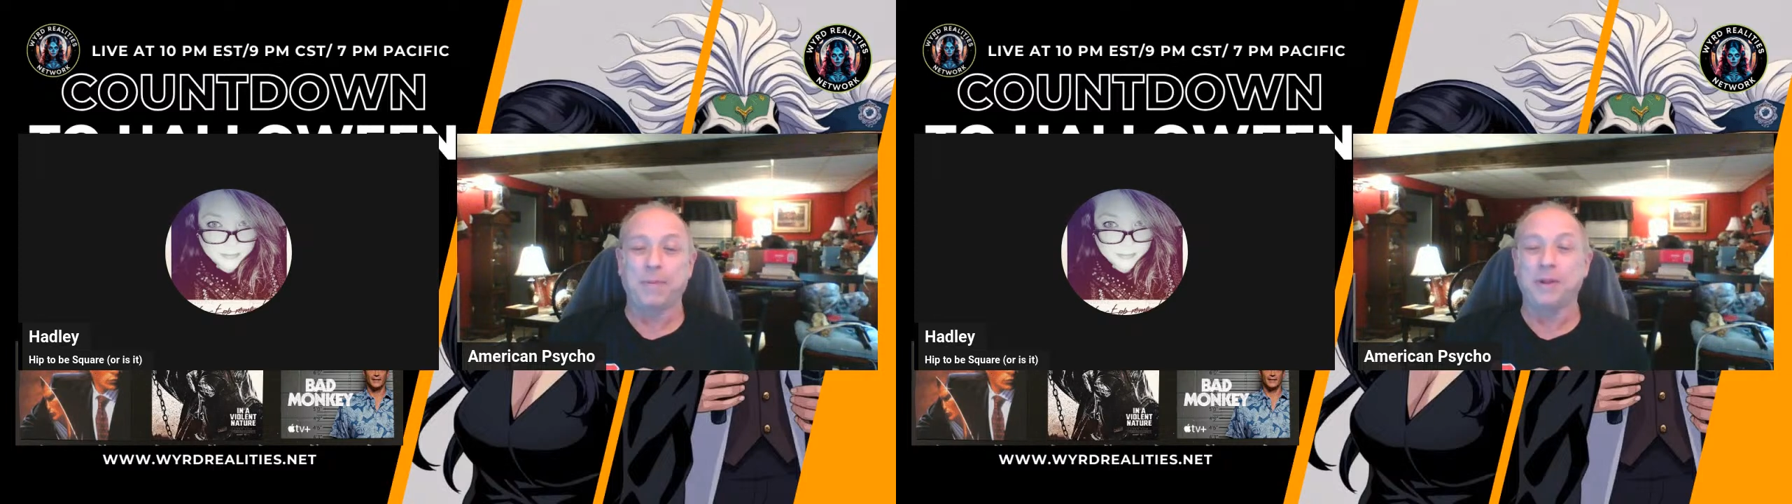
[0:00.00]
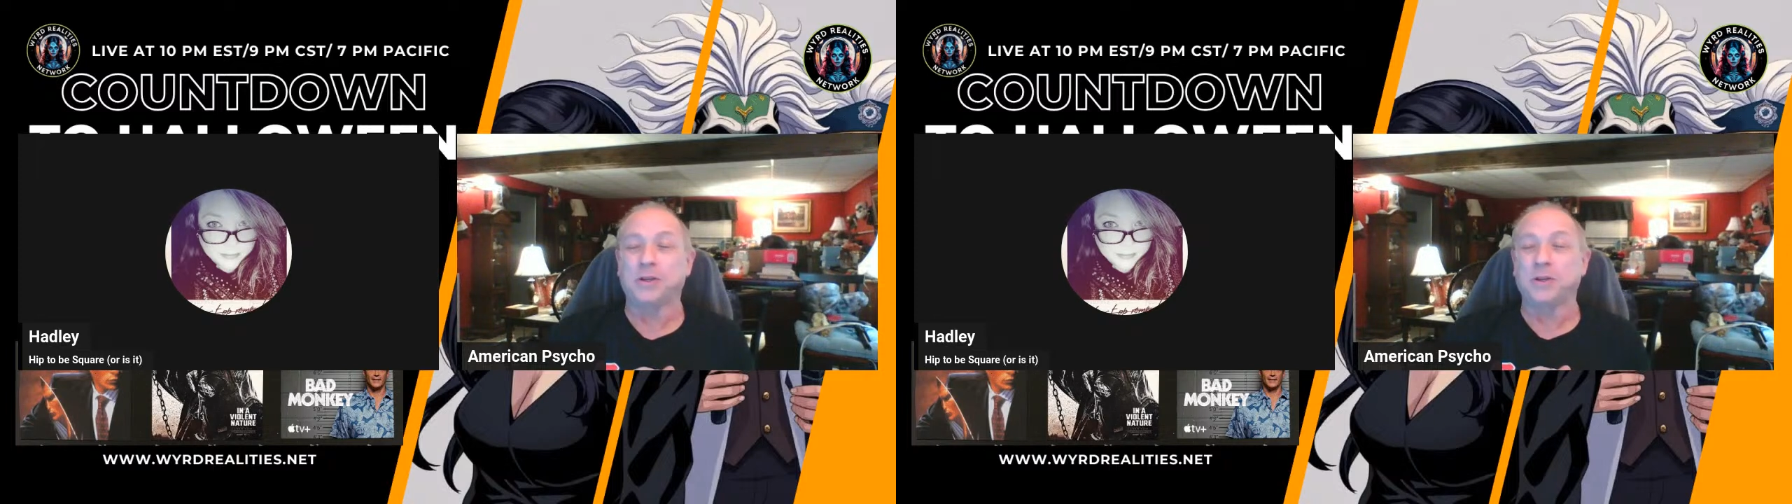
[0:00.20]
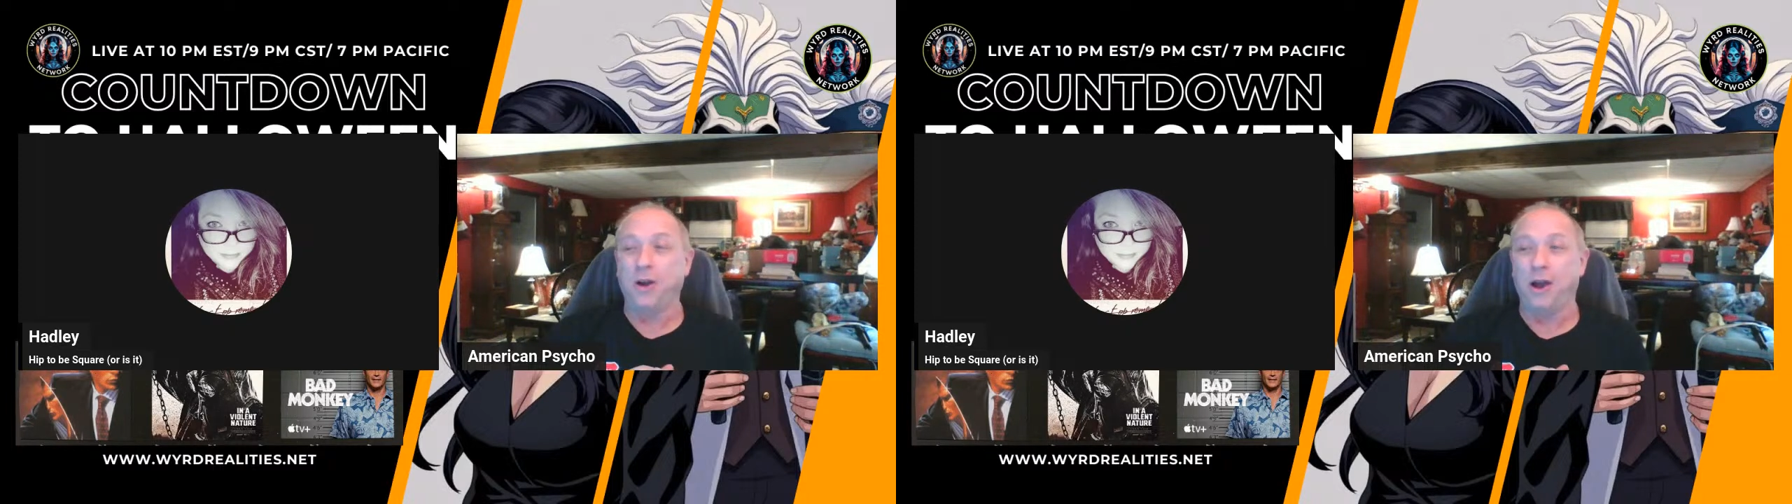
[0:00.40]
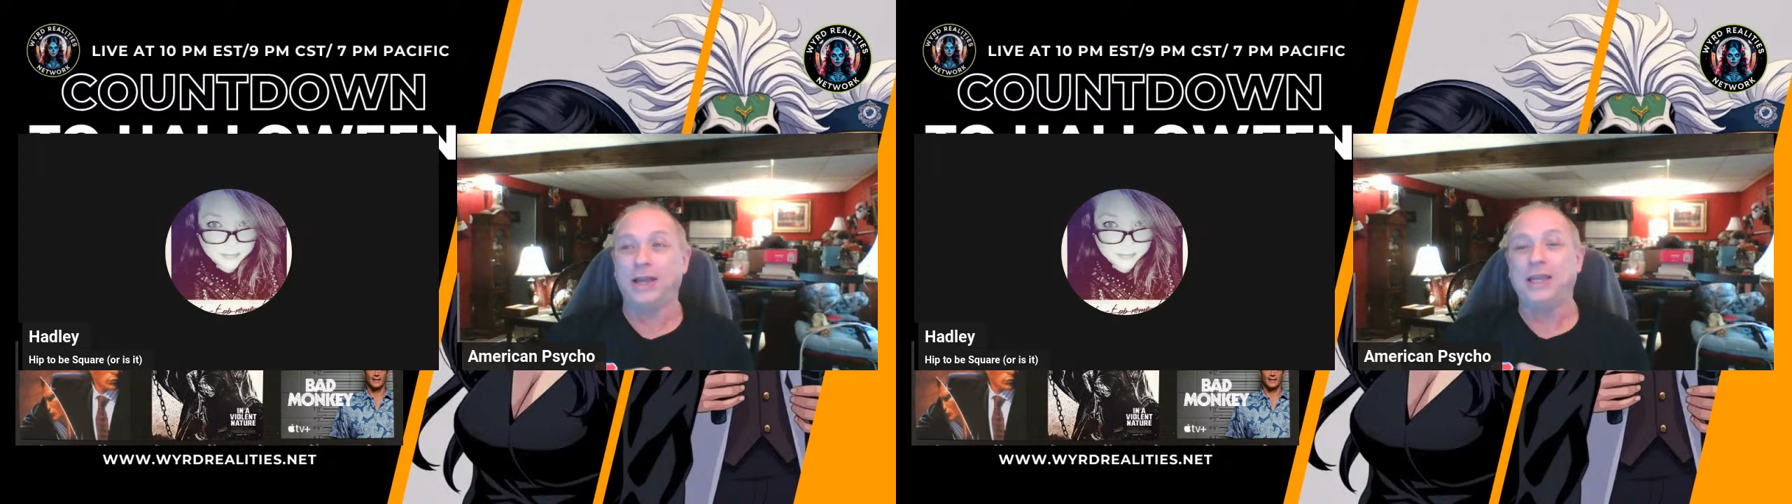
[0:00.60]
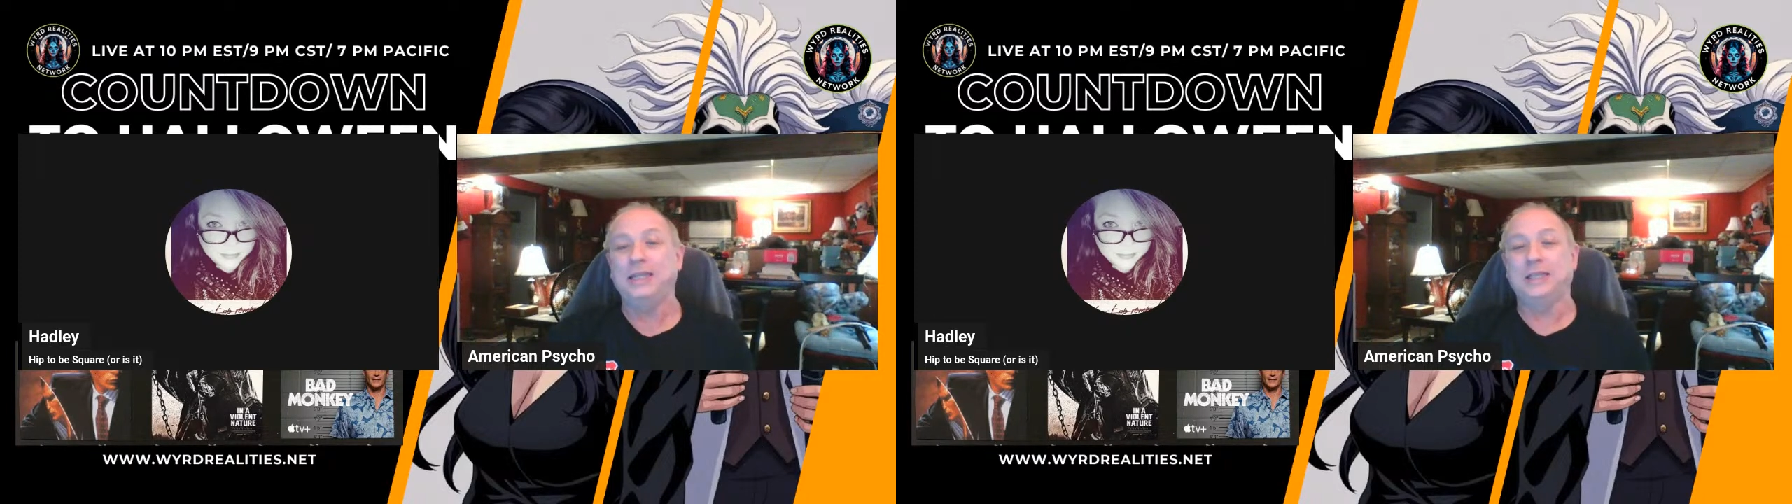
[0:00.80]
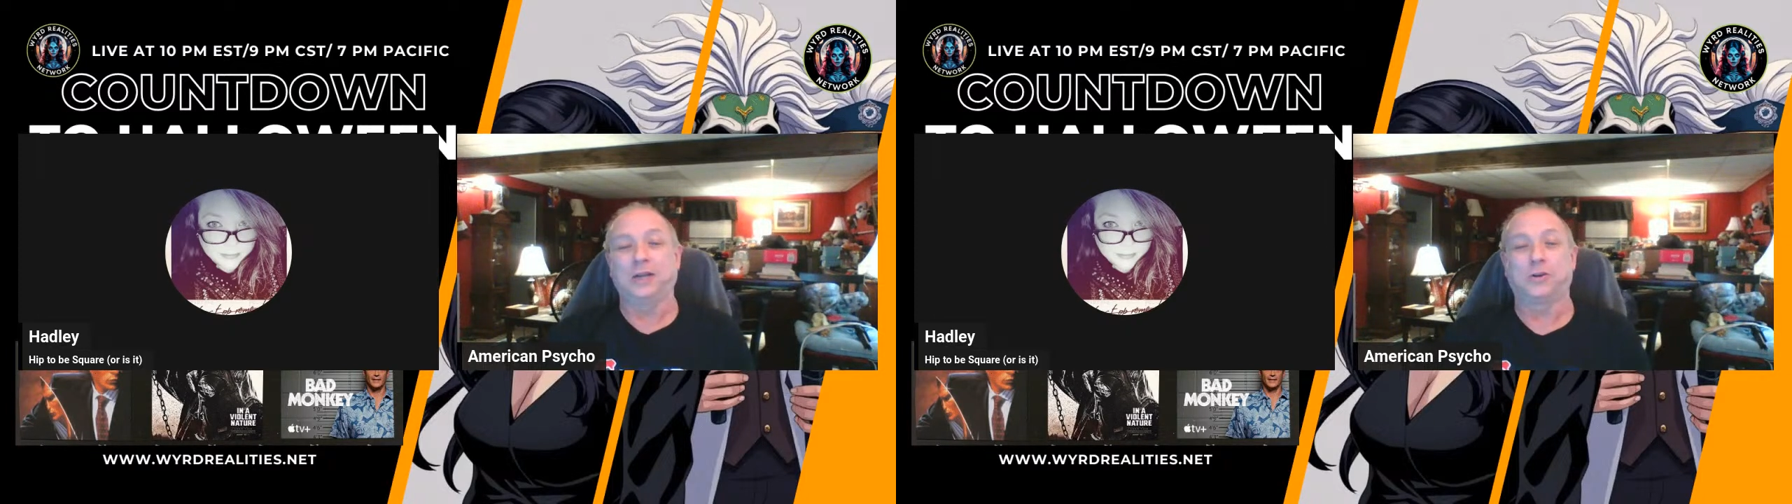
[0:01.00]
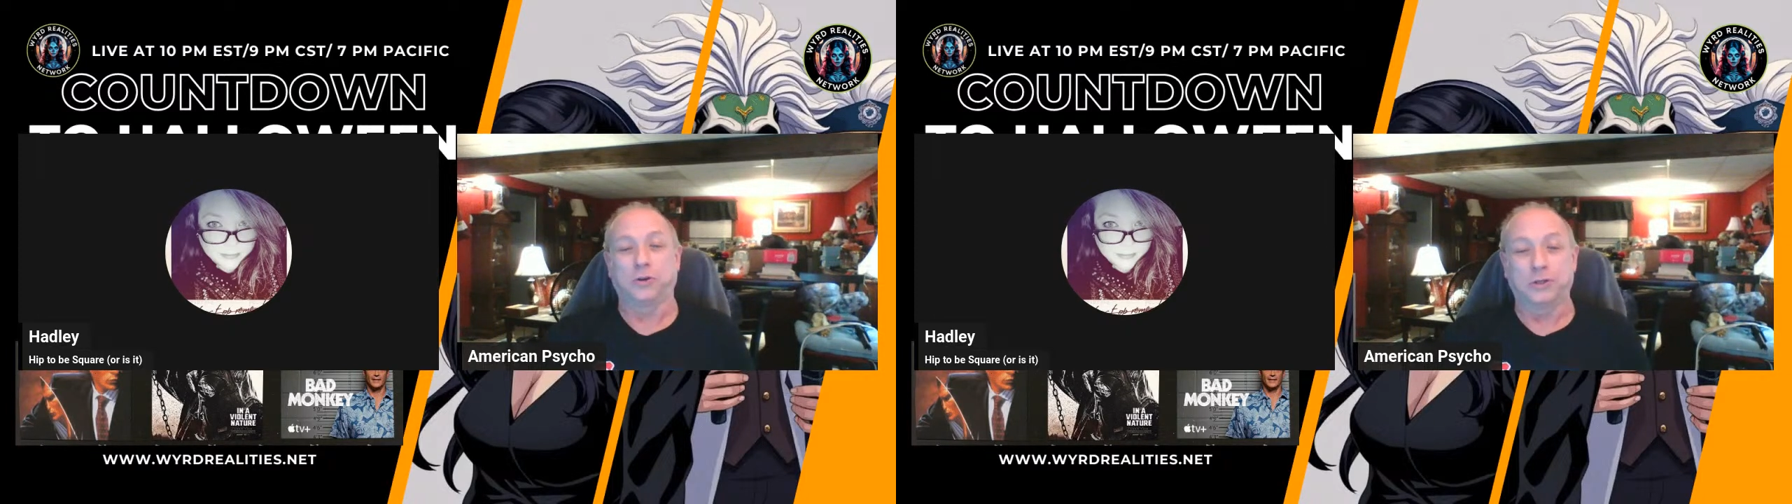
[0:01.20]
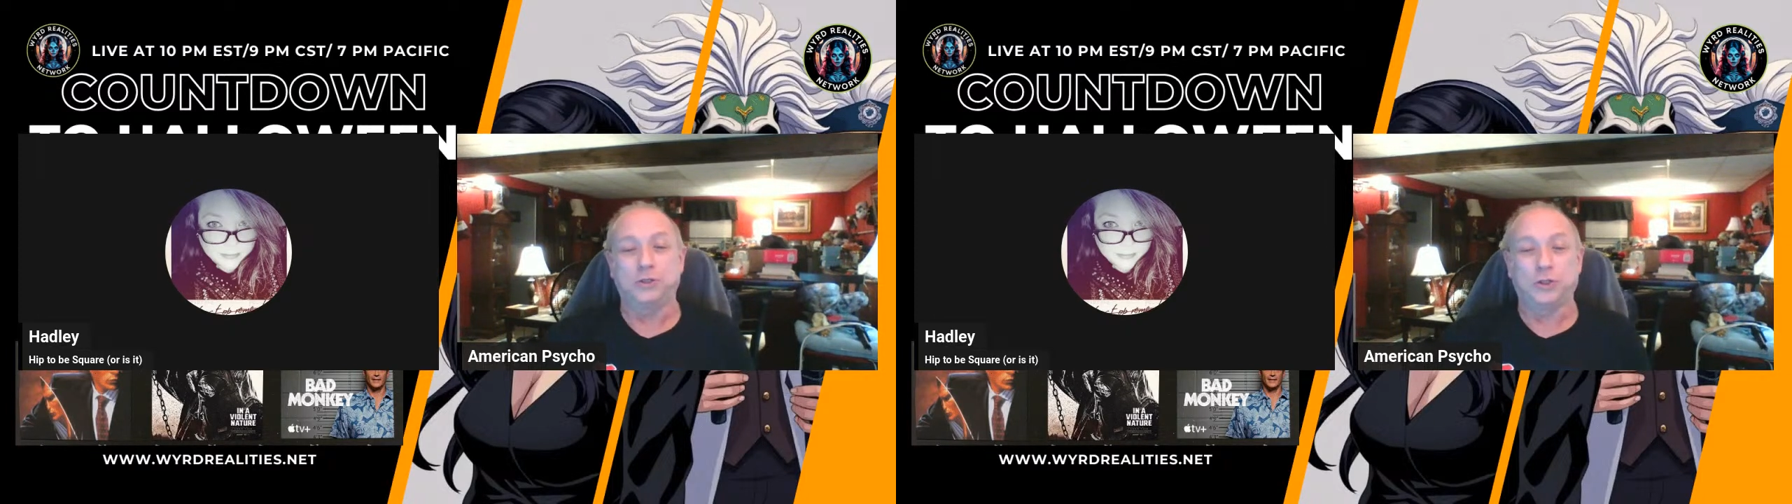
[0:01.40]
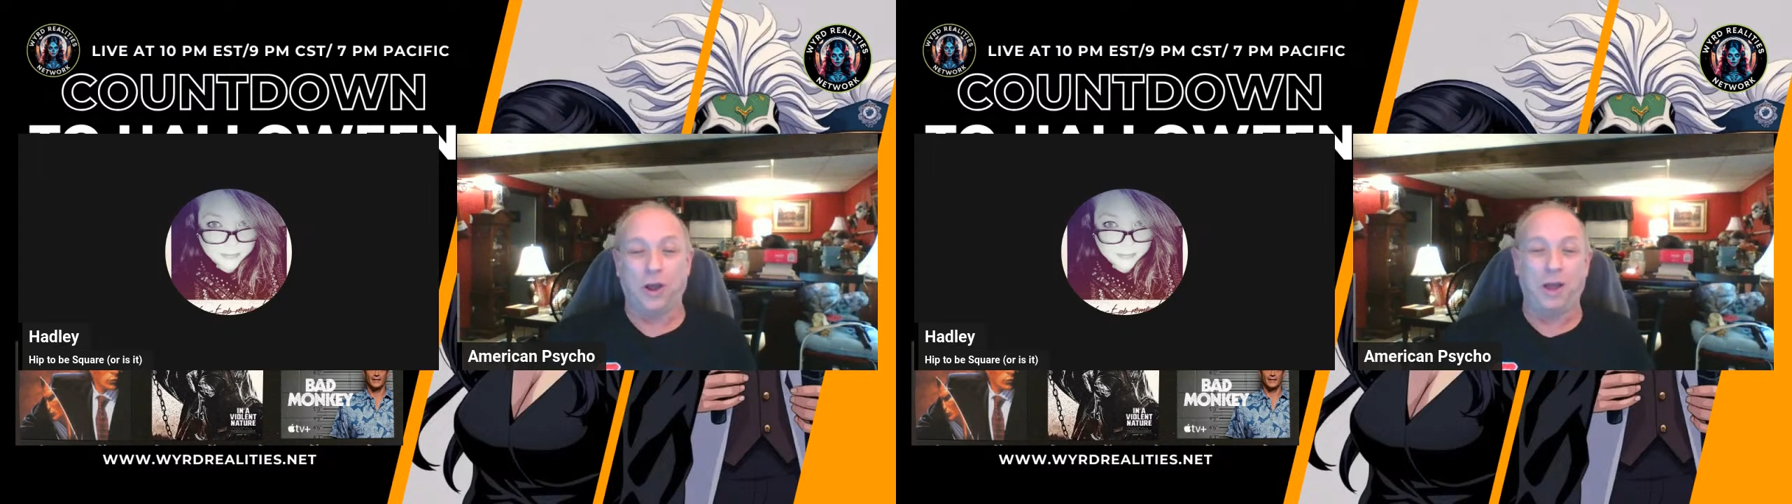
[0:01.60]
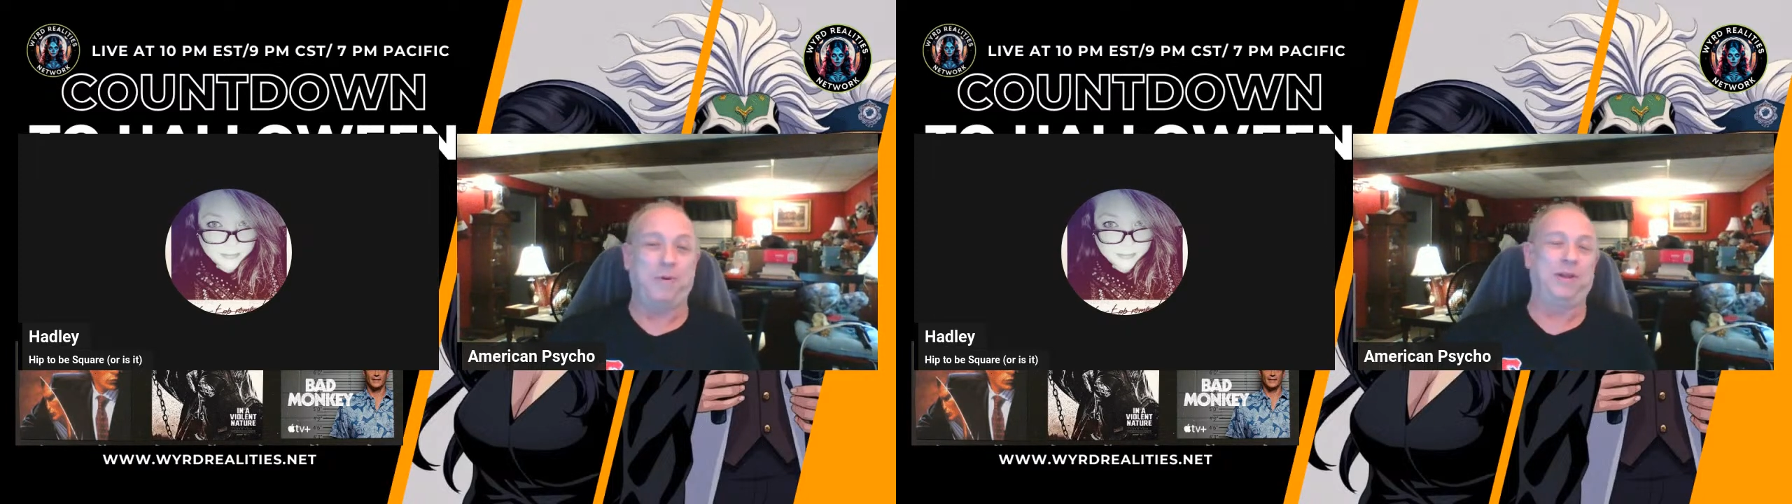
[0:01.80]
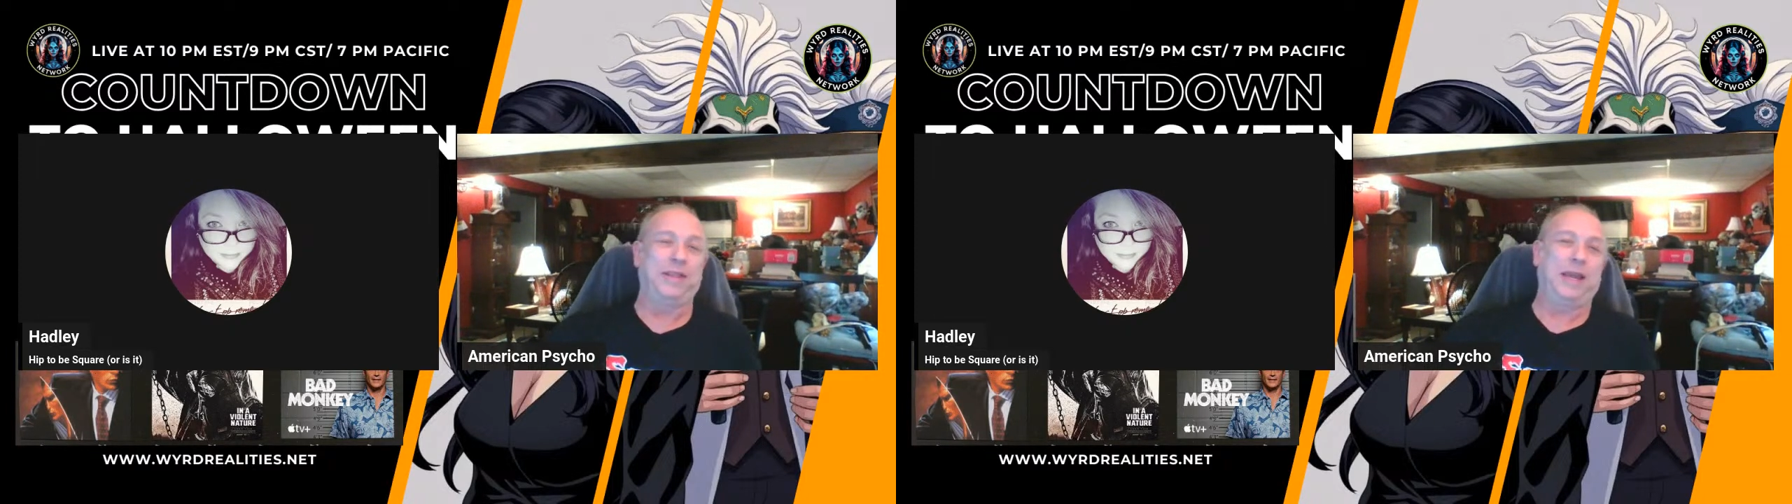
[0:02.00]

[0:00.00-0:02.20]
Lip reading: but God, he did a good job on that.